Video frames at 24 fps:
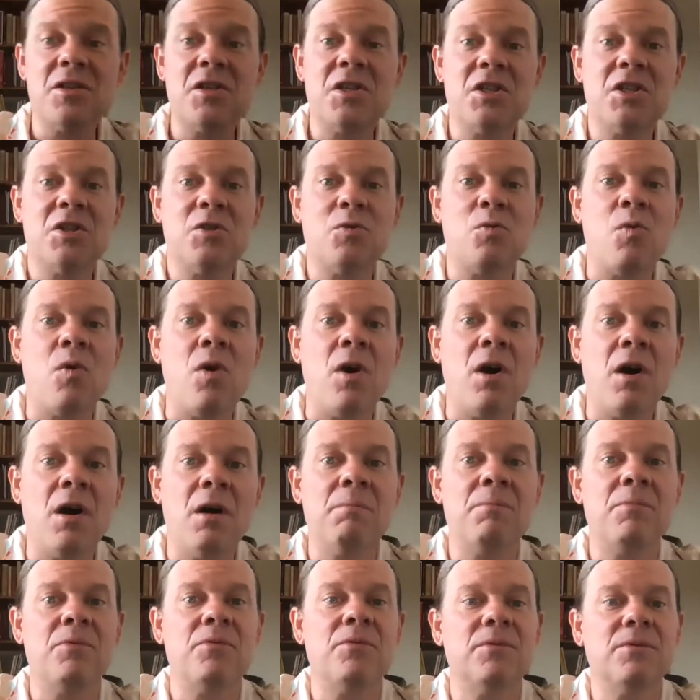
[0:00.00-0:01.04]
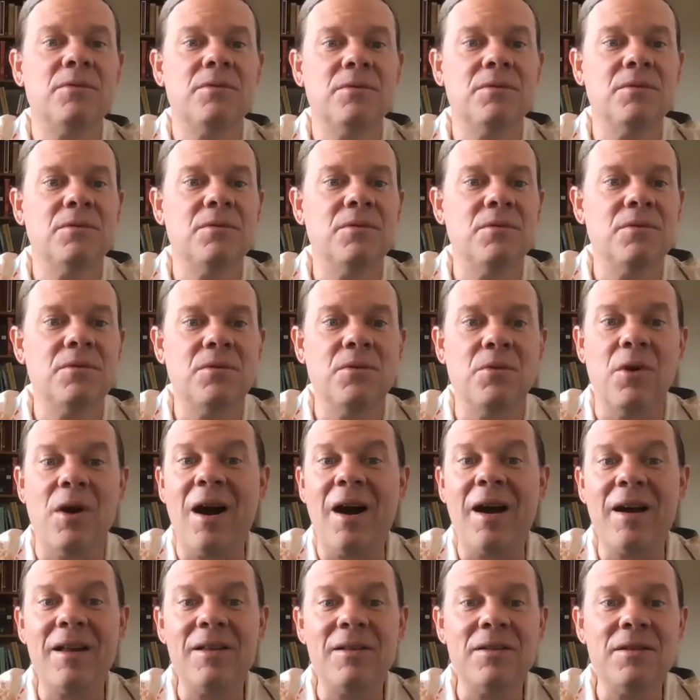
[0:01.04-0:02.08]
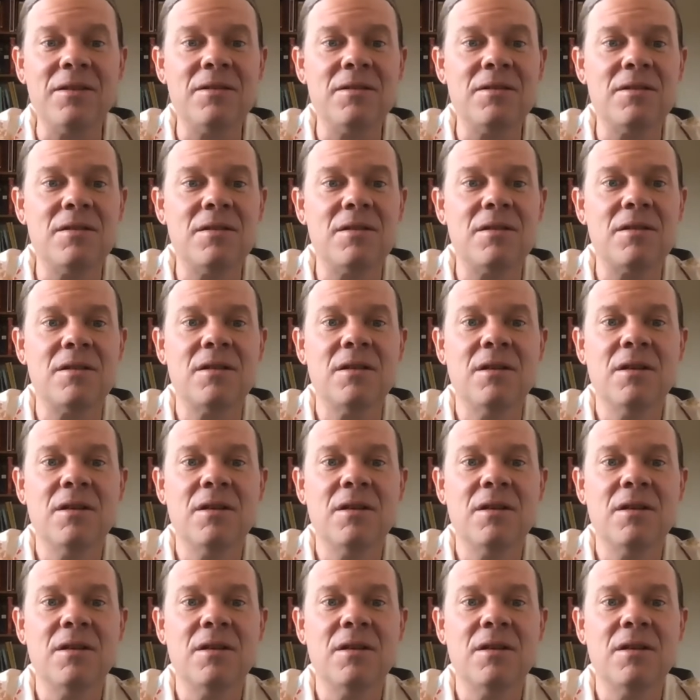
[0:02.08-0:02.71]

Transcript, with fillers: swamp, or islands.